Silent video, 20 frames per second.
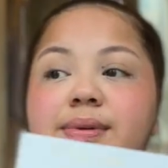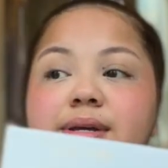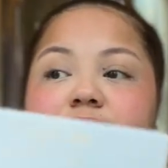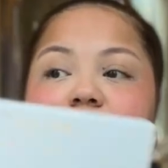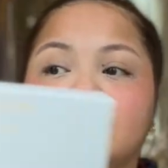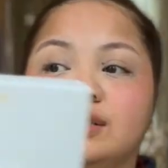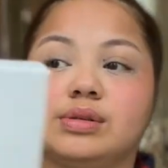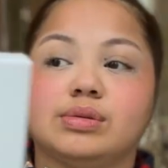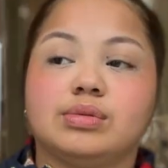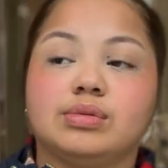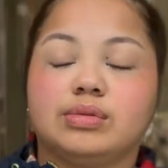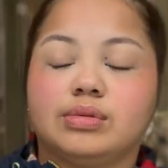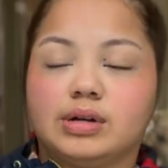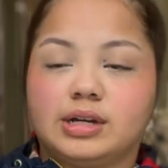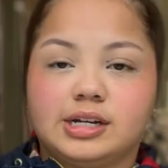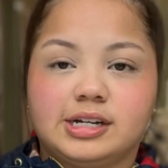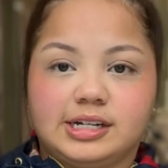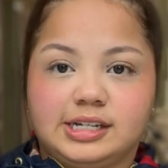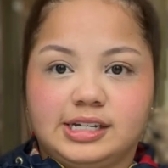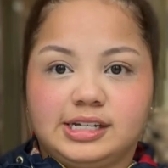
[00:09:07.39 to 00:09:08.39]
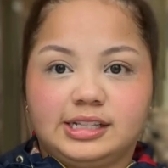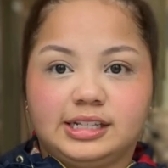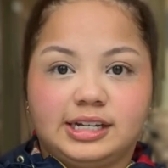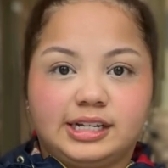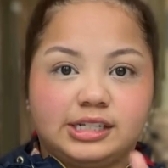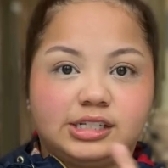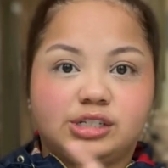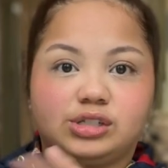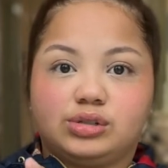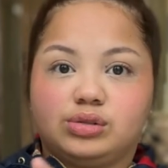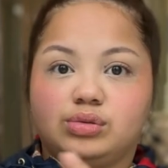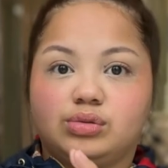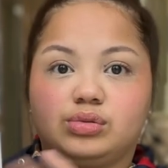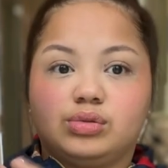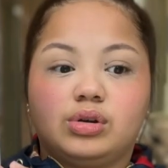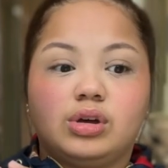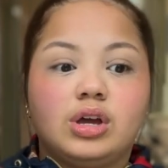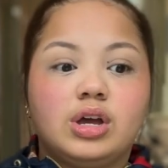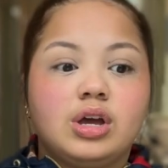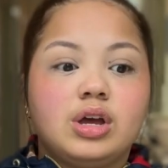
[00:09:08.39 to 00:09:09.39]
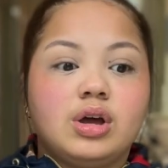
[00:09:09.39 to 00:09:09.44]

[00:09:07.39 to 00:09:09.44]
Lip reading: and so I like to